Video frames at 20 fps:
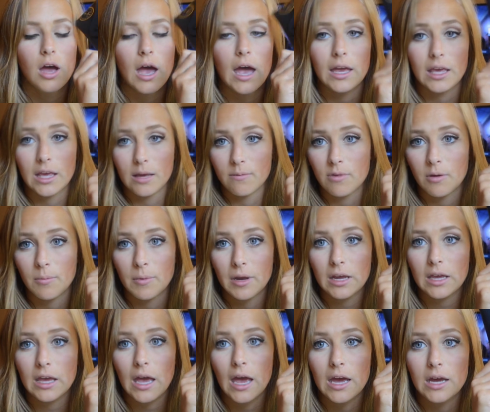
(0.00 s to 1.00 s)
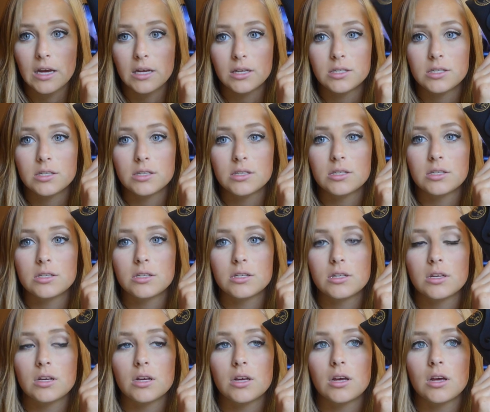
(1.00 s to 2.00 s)
and keep them in a case
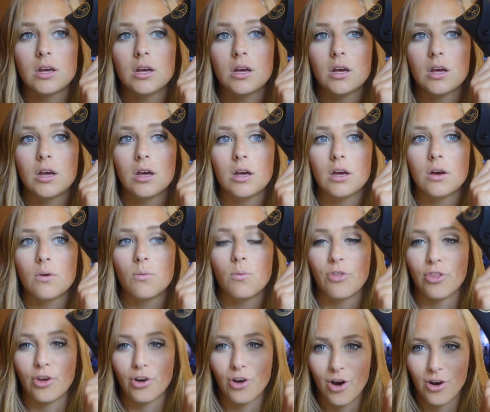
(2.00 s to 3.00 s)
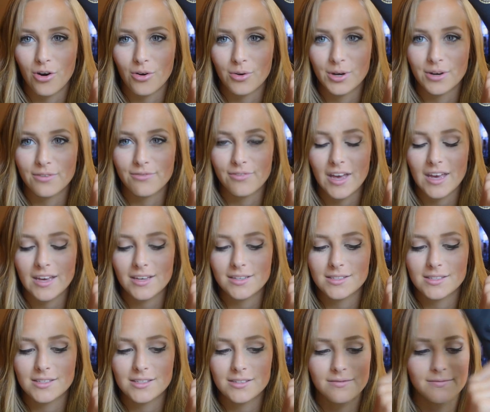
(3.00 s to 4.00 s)
when they're not on your
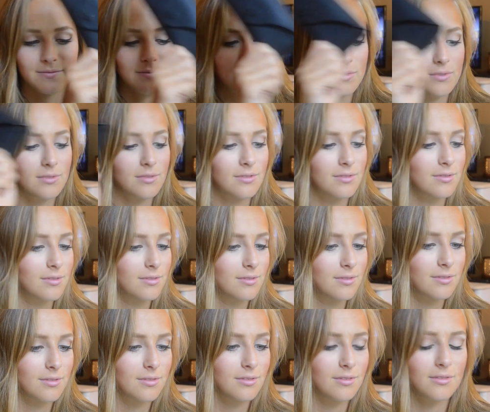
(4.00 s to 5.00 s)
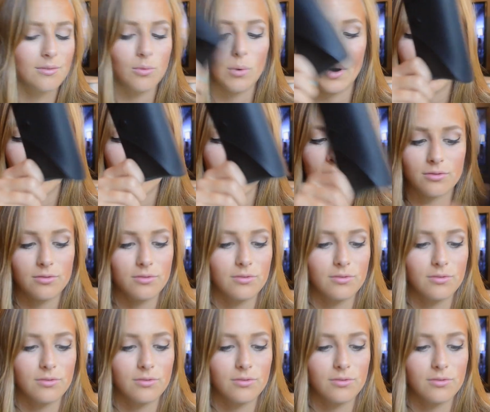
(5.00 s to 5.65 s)
face. Wow.